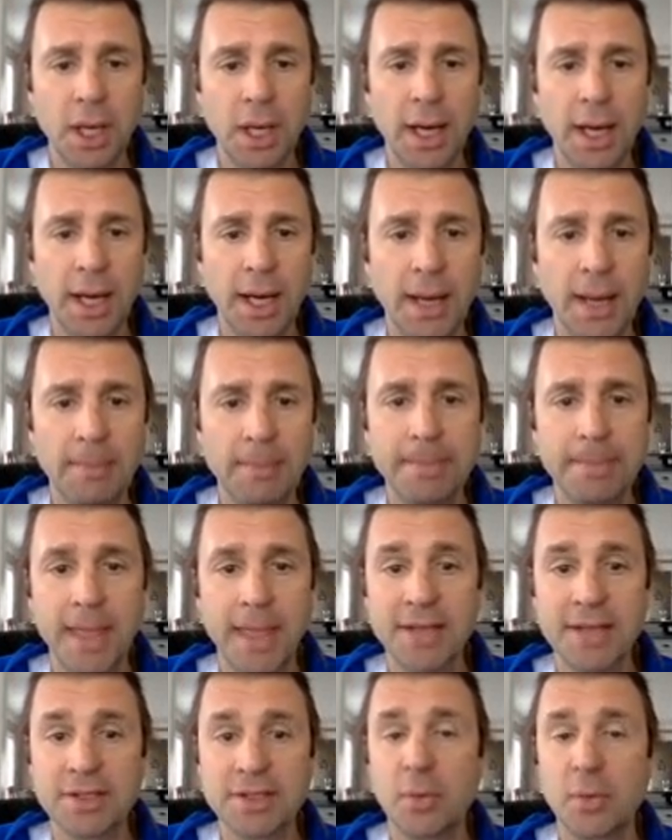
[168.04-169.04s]

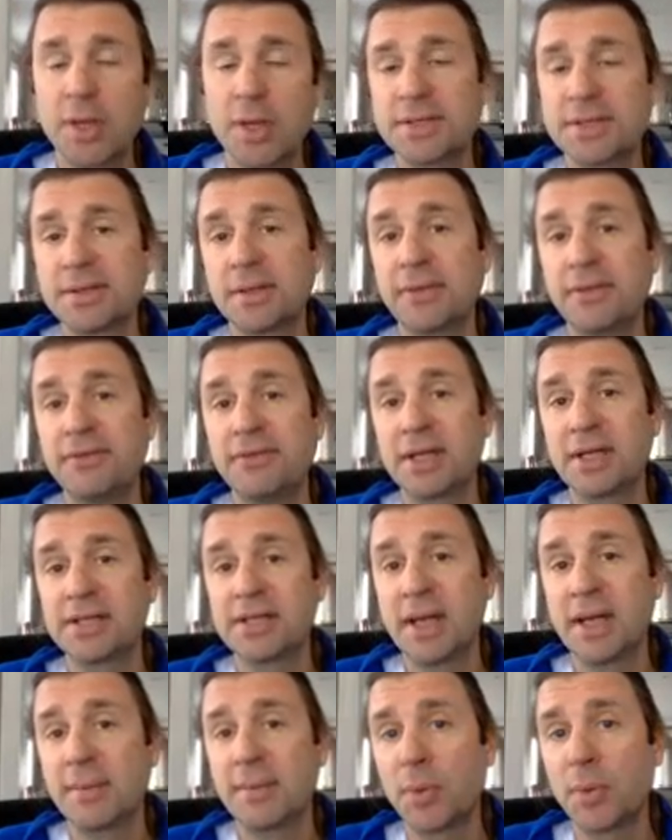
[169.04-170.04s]
As always, if you can
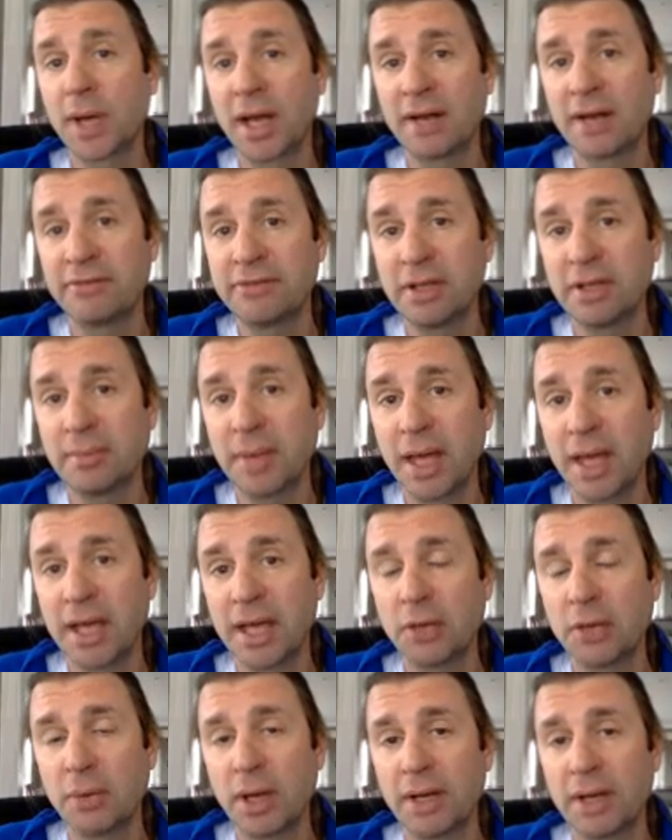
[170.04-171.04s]
tell me what kind of feedback
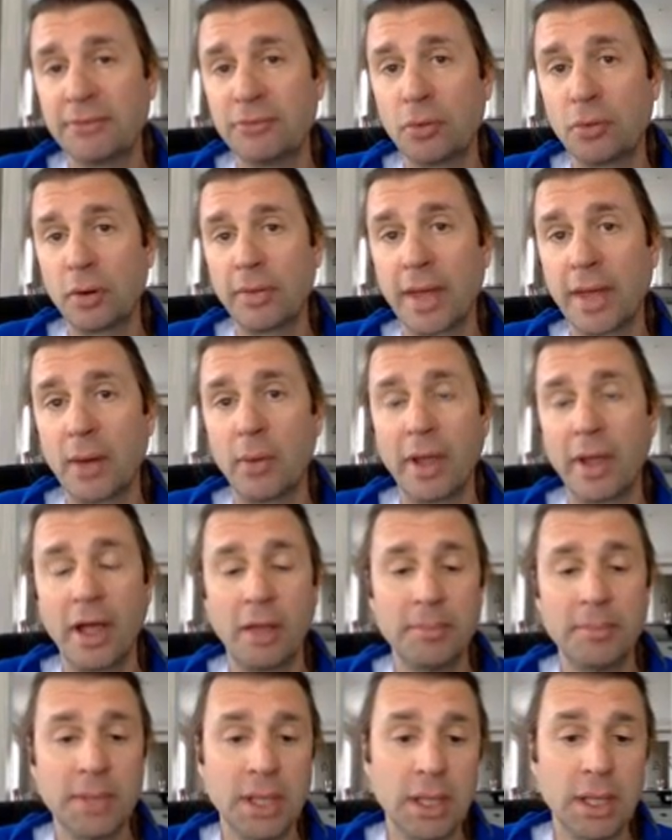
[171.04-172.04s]
you're ready for, that will
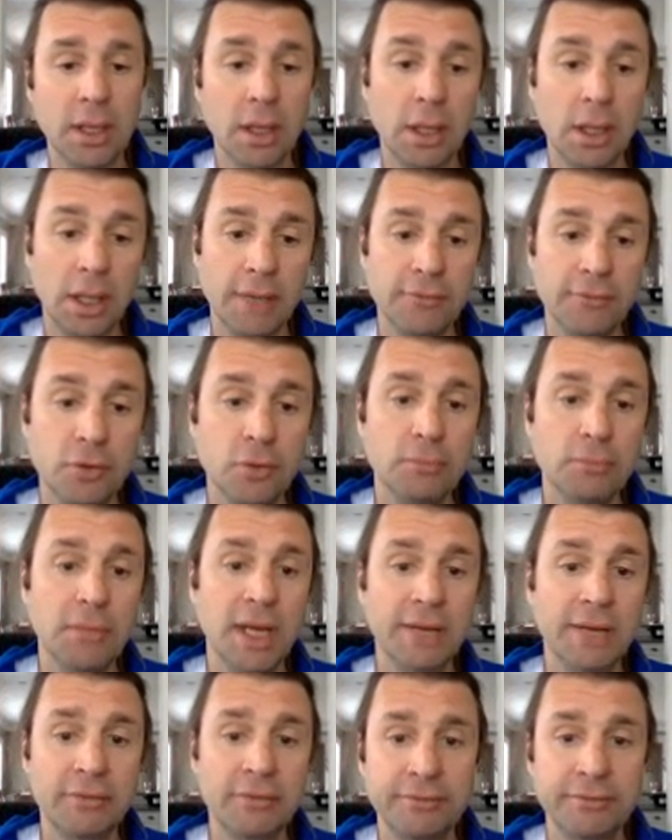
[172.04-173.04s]
help me give you
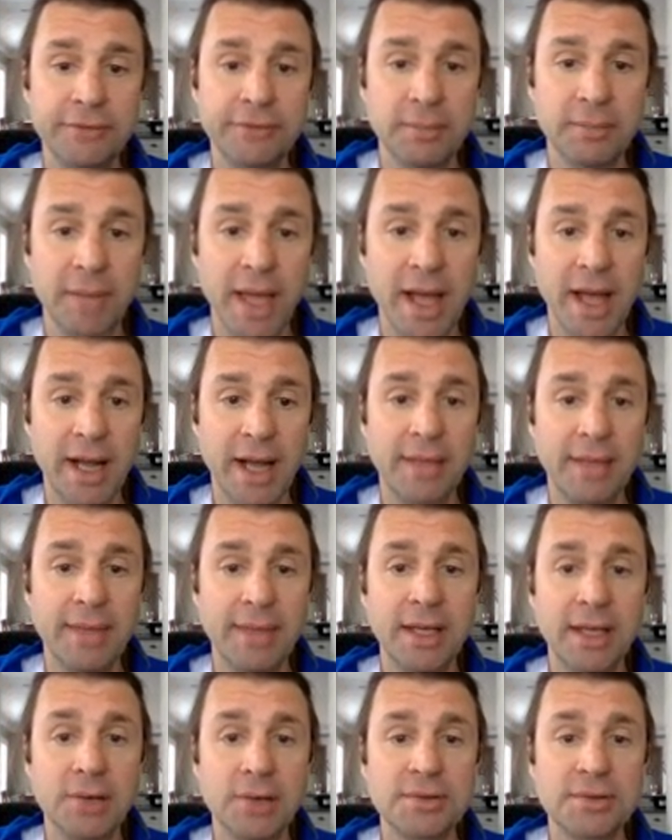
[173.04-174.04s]
meaningful feedback. And then
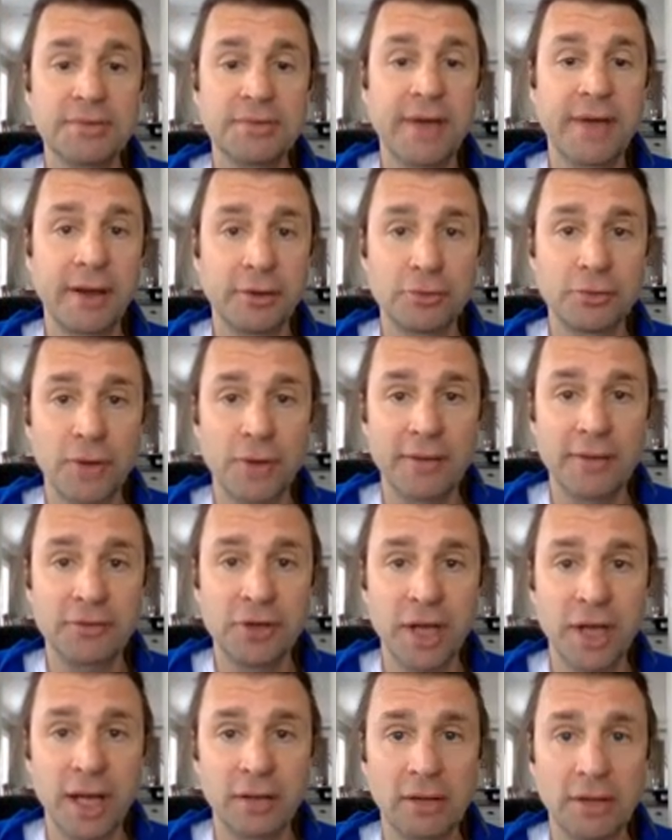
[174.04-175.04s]
here's the final draft
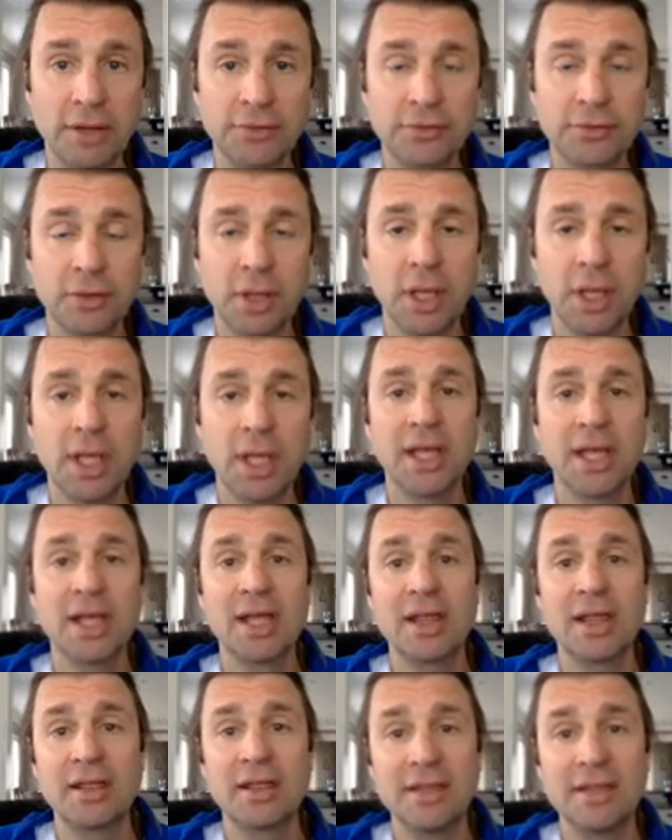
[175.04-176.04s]
checklist.
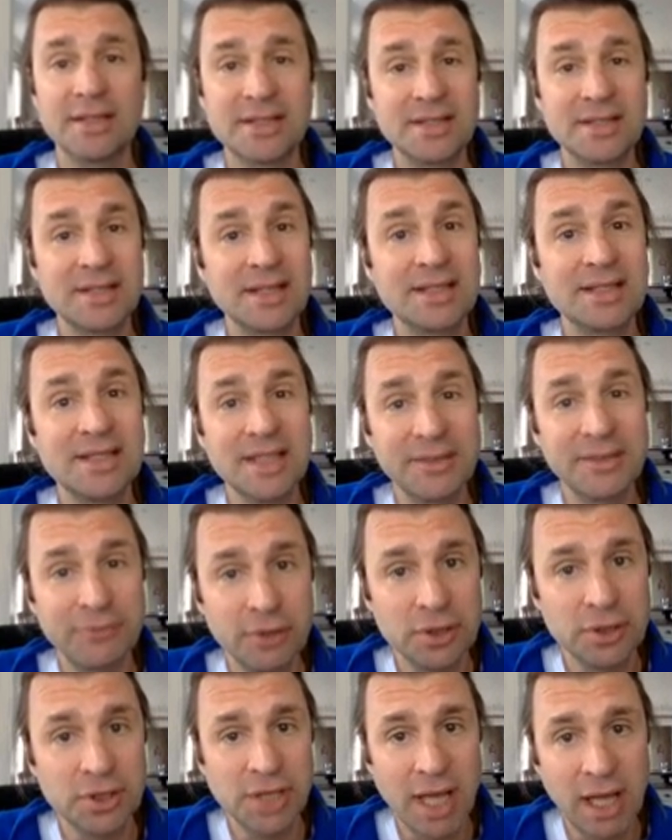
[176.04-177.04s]
This is a
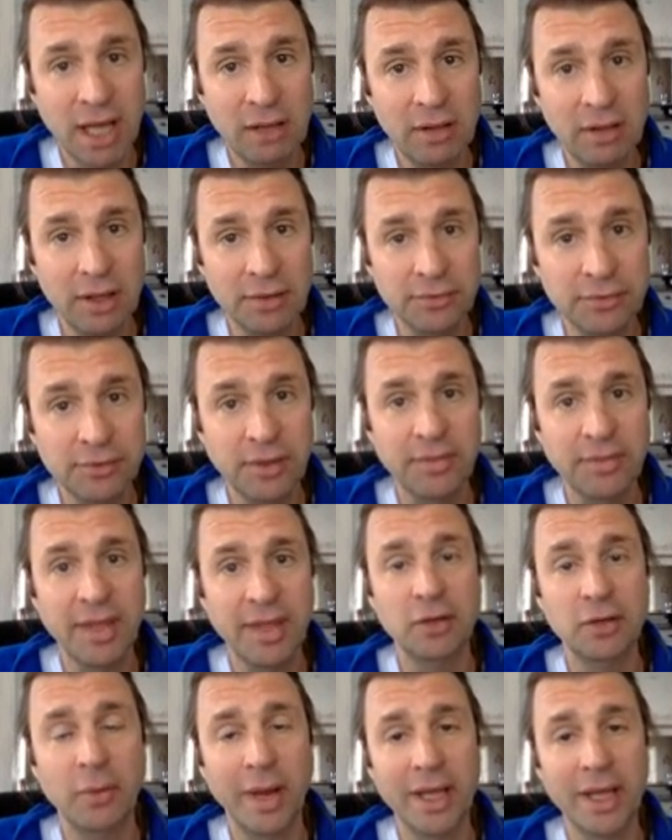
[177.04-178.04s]
different checklist than
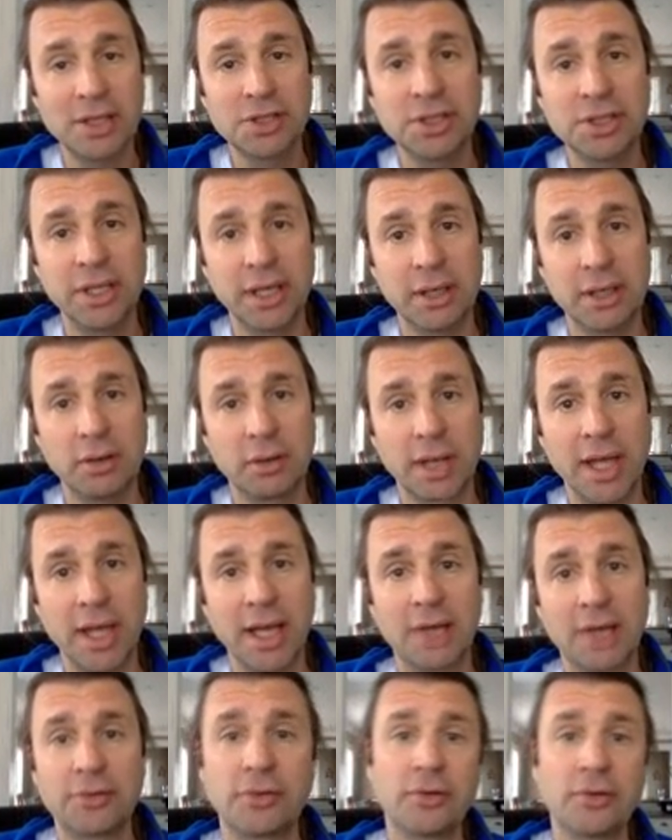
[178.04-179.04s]
that grade sheet, okay,
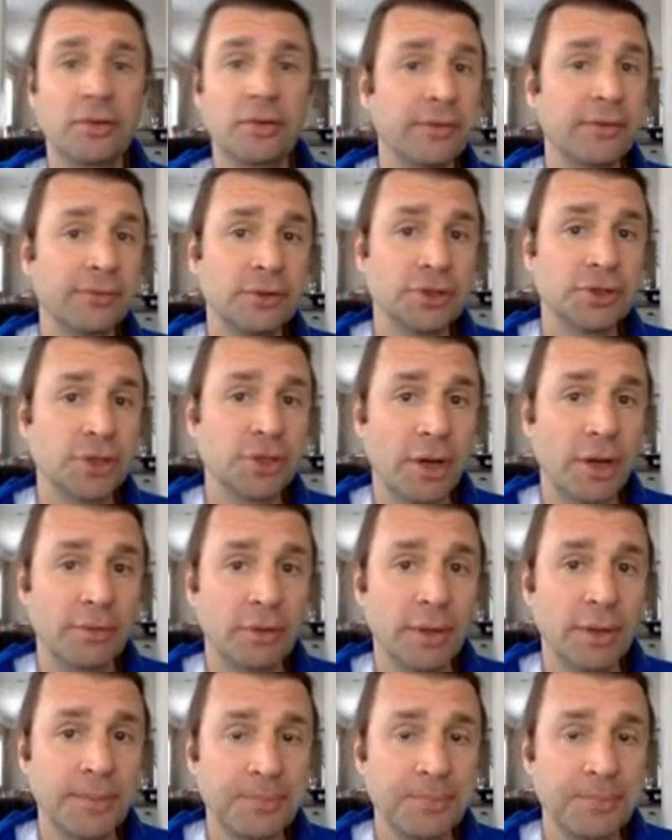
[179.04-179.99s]
because it's a different genre.